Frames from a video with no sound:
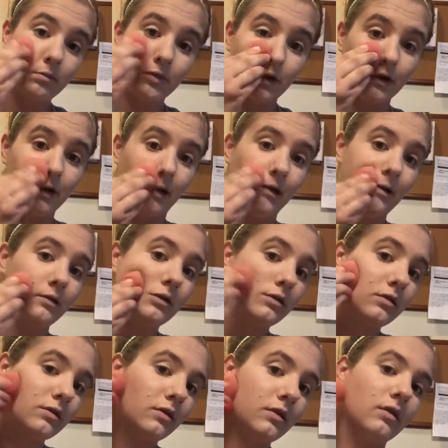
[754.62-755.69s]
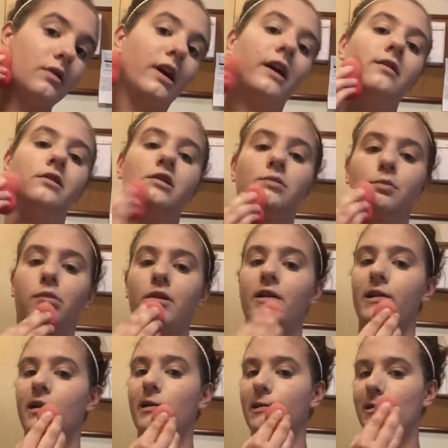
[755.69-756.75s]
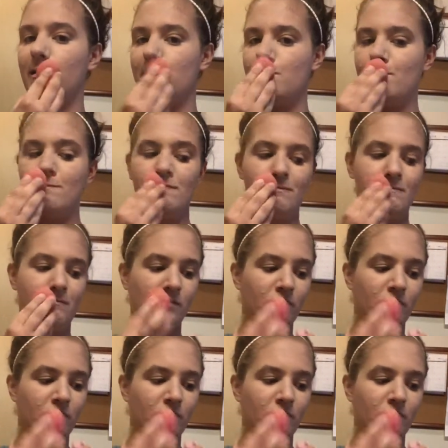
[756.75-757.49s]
press that spray in